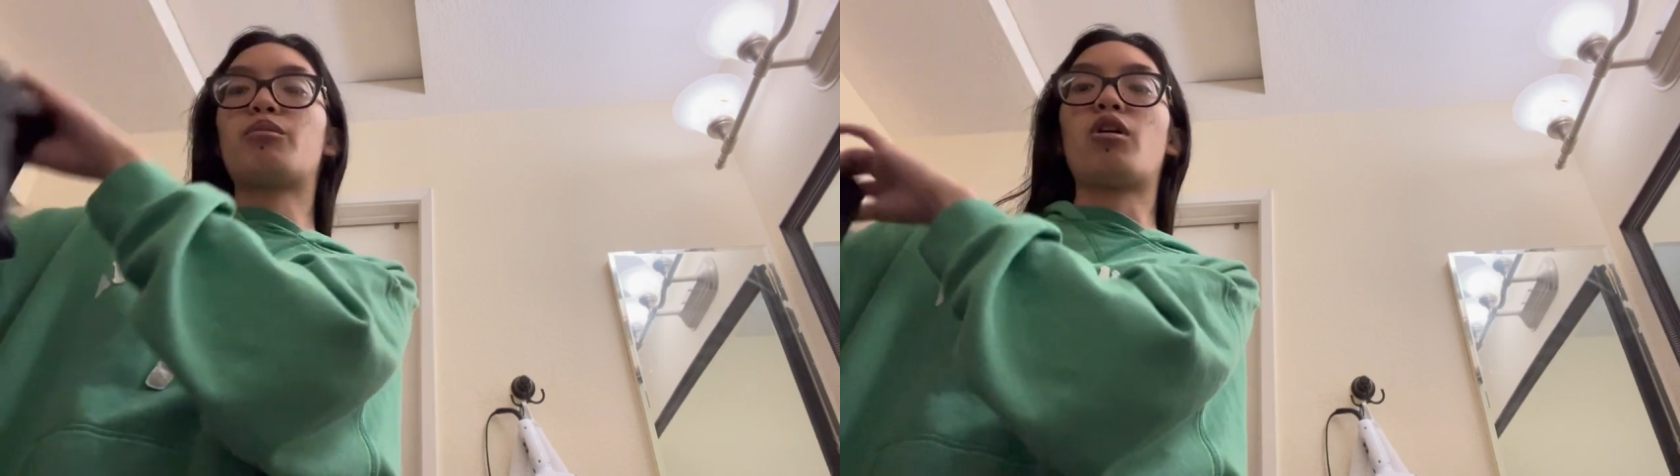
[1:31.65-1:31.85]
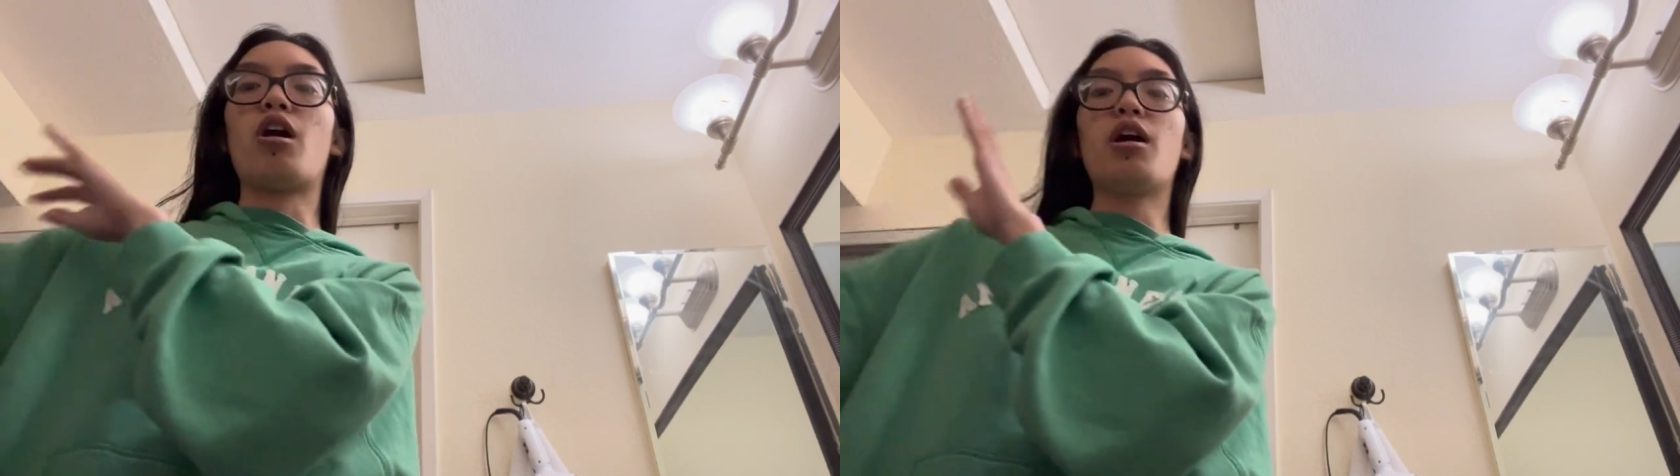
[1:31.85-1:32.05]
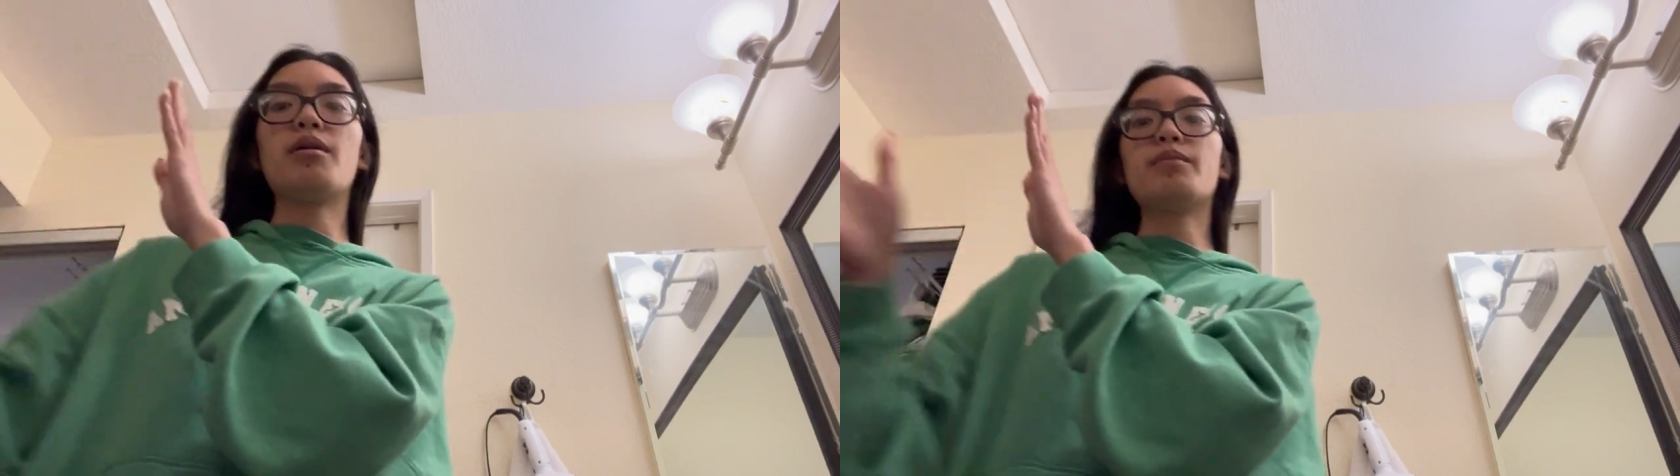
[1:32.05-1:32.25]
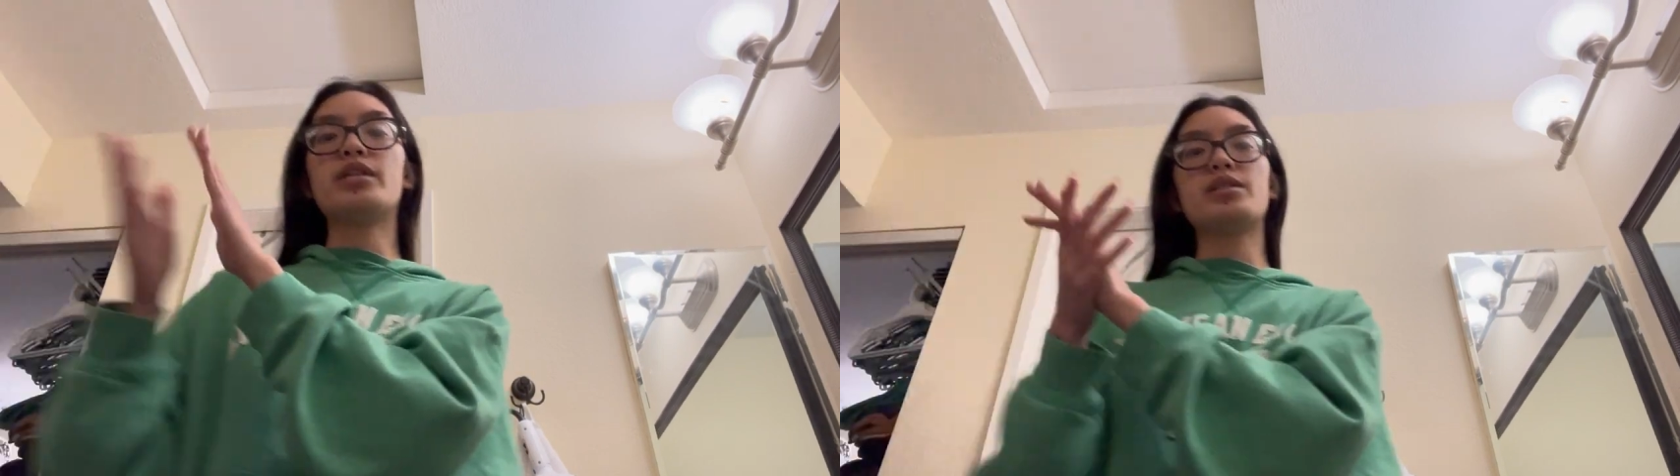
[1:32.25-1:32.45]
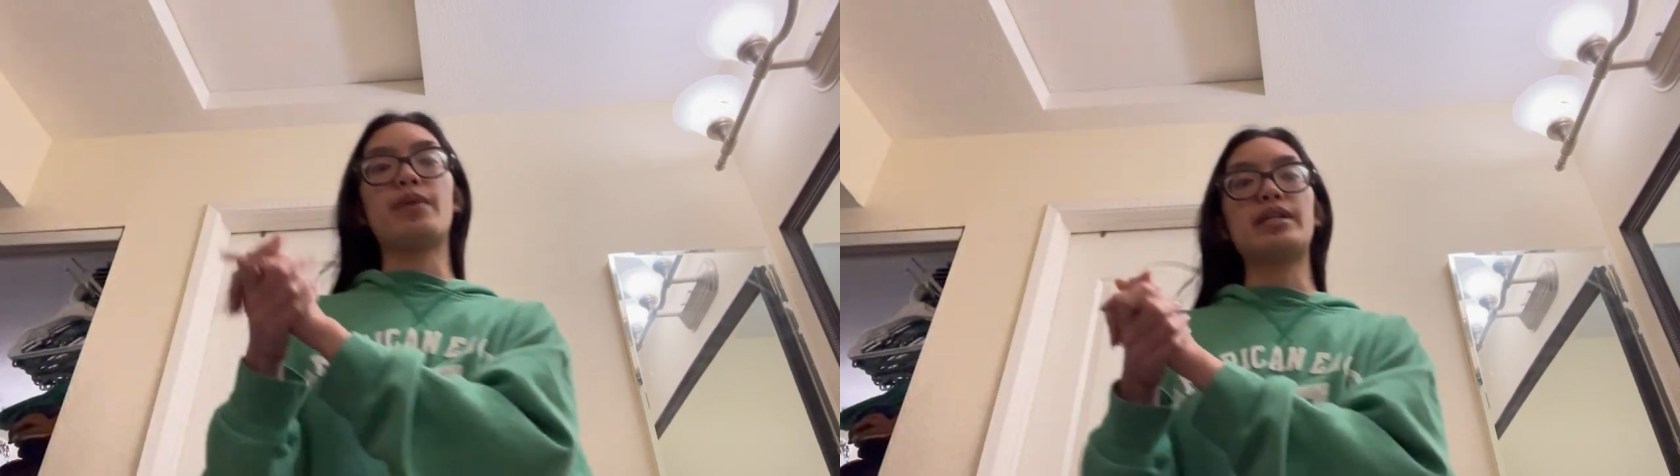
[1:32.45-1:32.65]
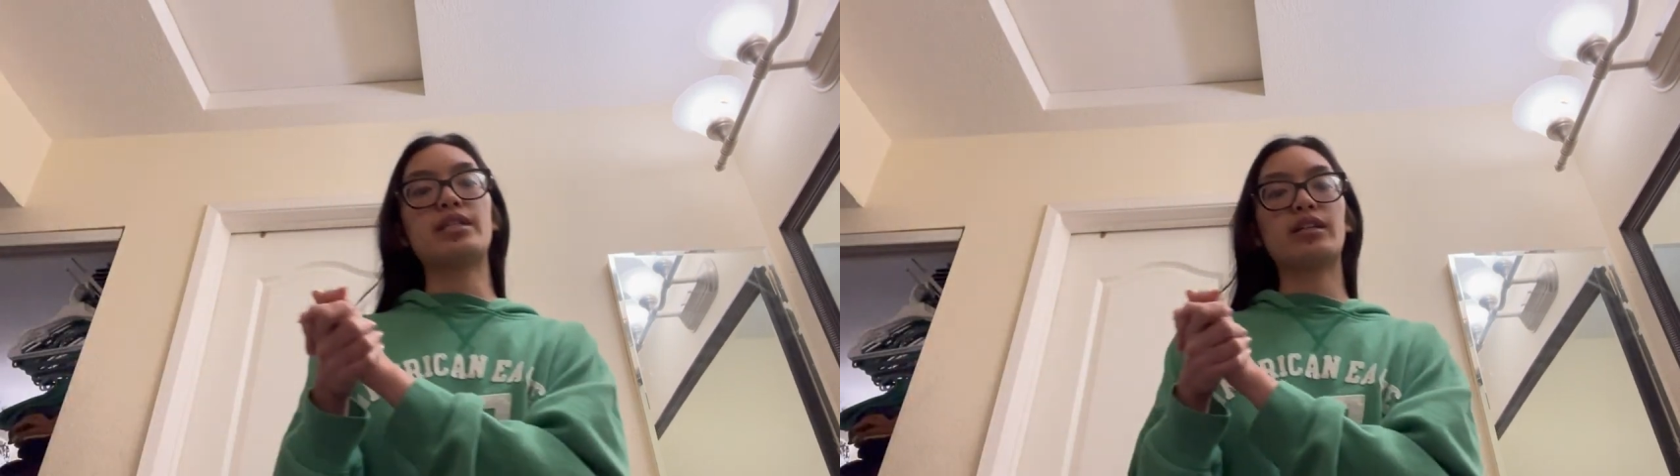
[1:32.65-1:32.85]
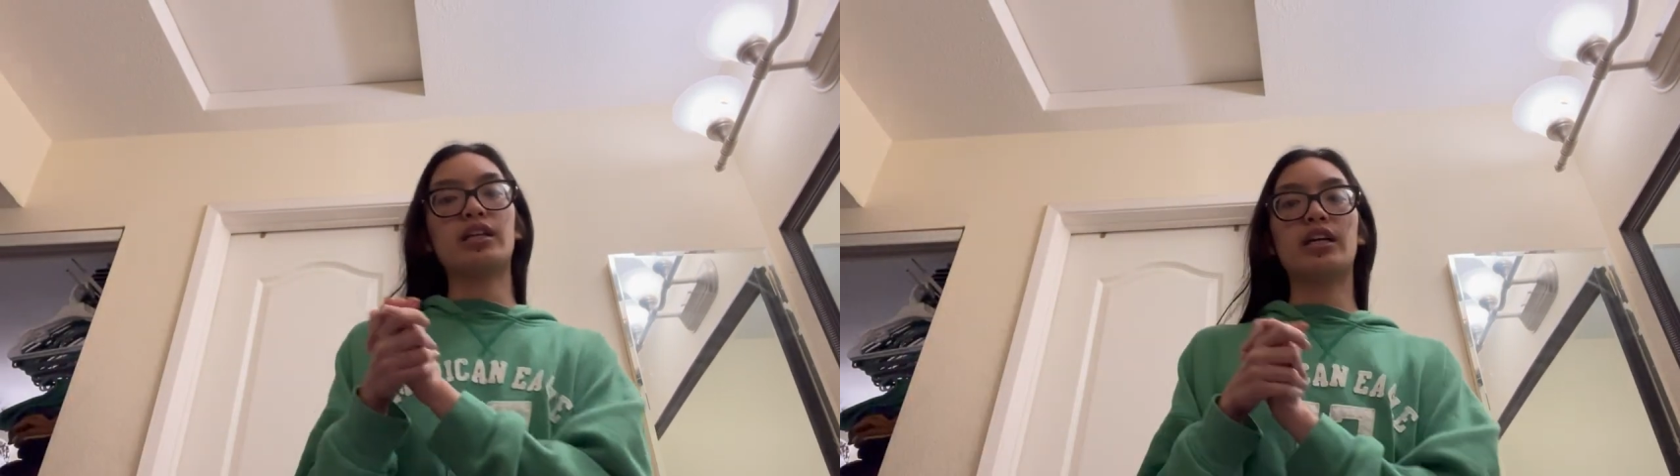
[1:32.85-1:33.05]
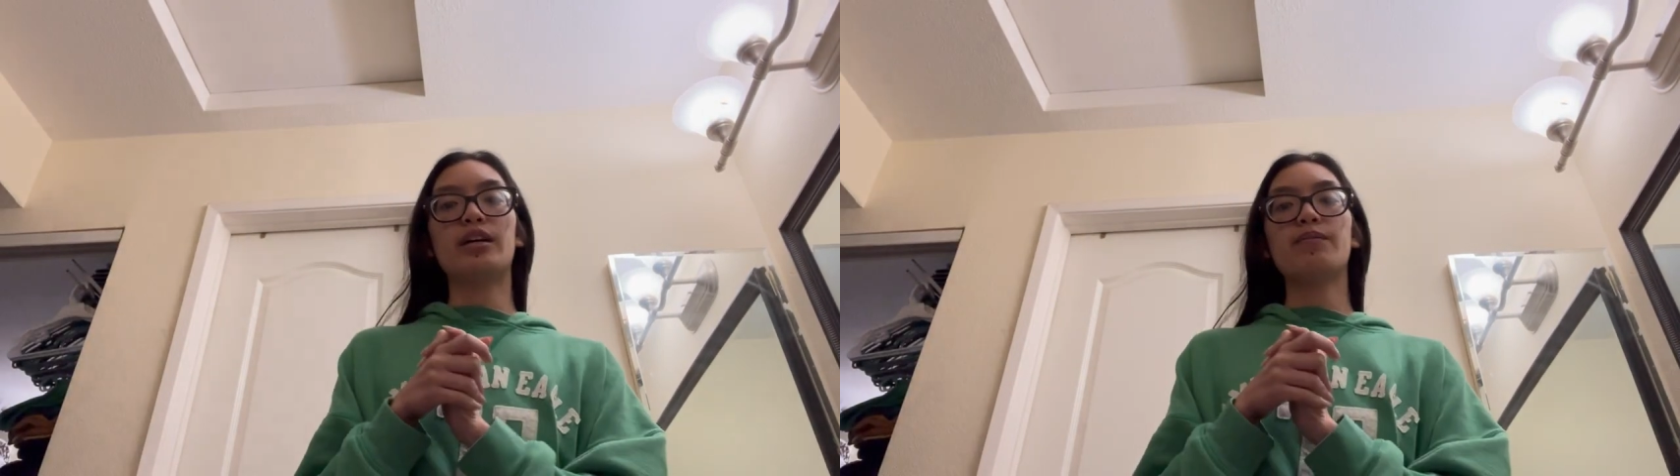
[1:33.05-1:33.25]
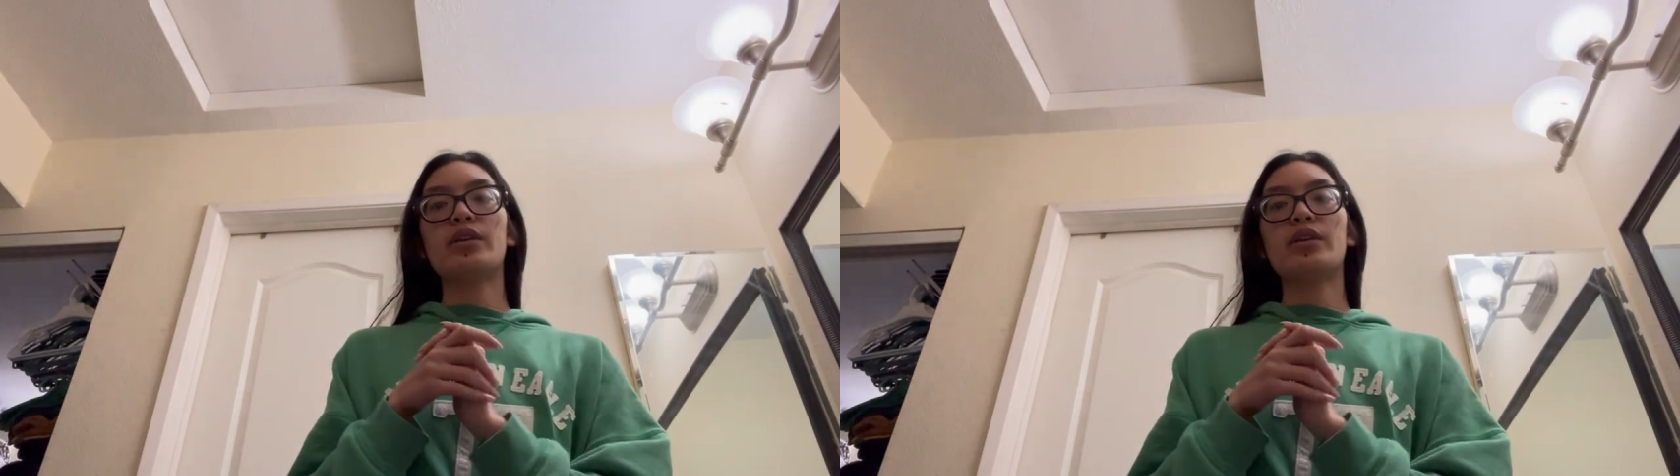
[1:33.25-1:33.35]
prom is basically